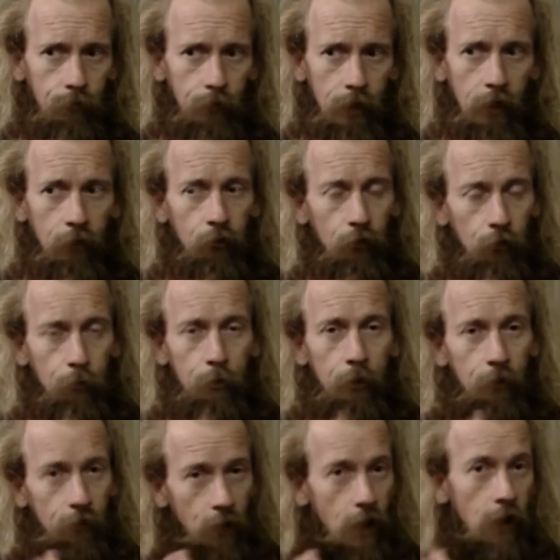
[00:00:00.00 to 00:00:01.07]
It should be
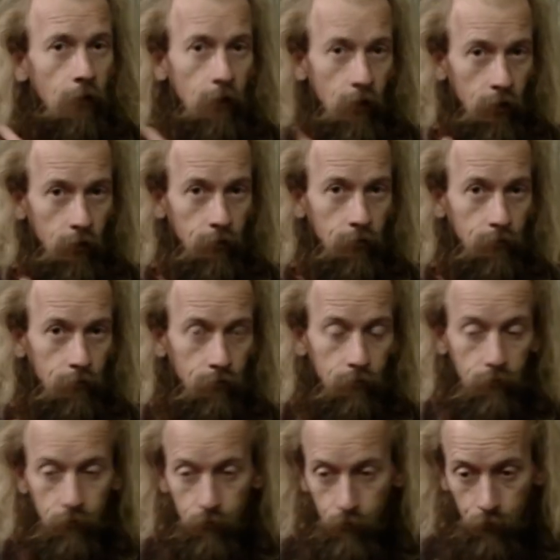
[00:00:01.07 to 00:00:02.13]
fairer.
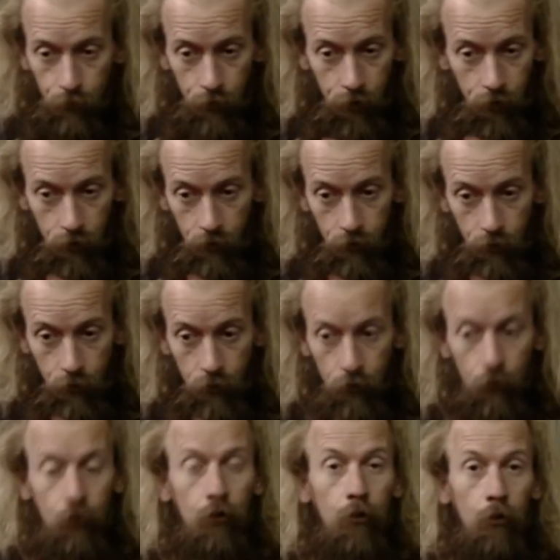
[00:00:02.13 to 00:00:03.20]
We can
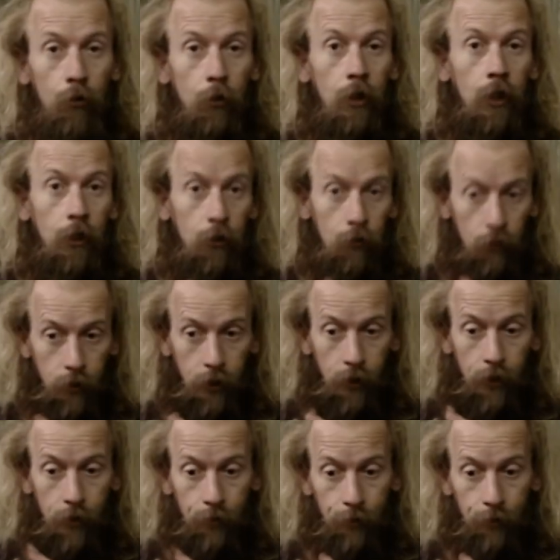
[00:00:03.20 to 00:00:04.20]
surely agree.